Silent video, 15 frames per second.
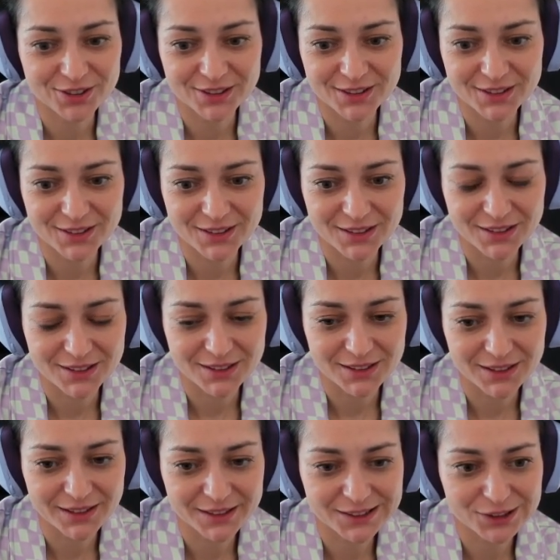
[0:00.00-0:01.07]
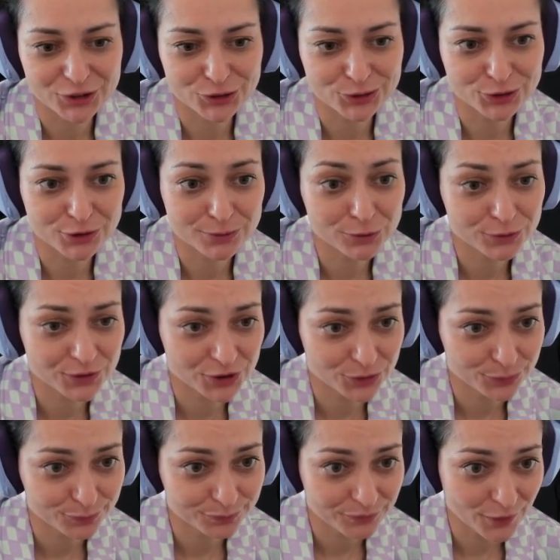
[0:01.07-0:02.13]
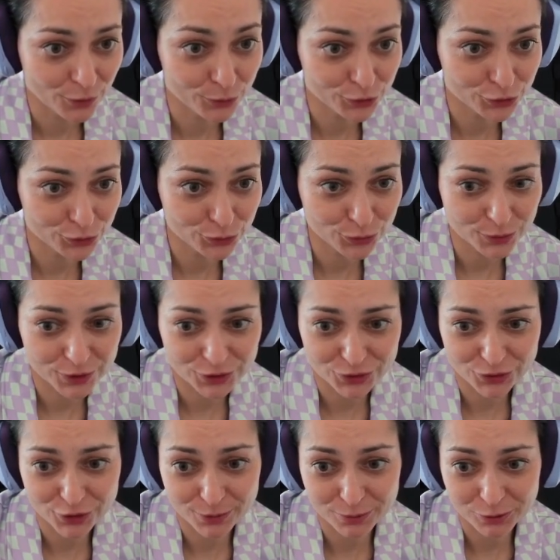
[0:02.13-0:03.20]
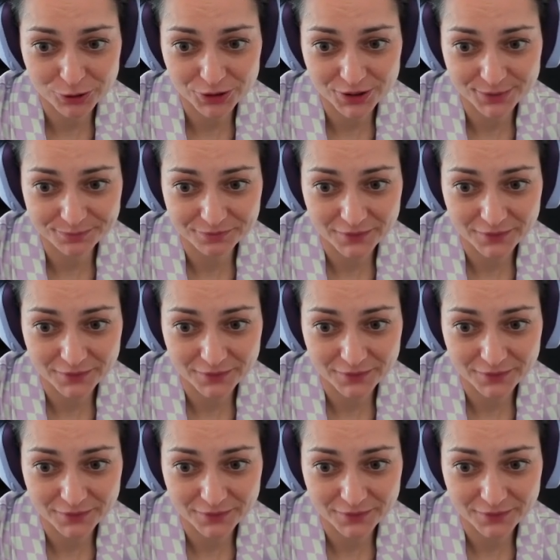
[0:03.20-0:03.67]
in less than 30 moves with 2 queens on the board.